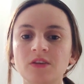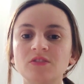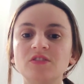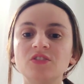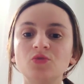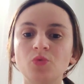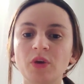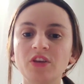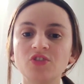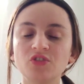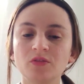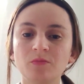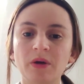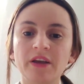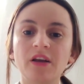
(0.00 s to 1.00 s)

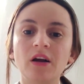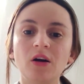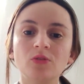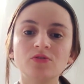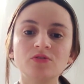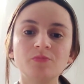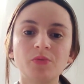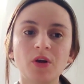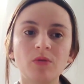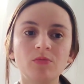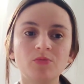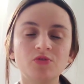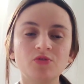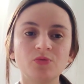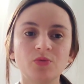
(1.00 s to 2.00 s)
situation might cause
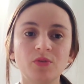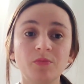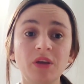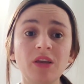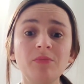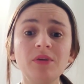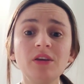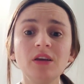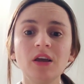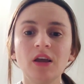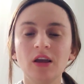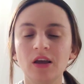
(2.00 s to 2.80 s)
problems to the baby.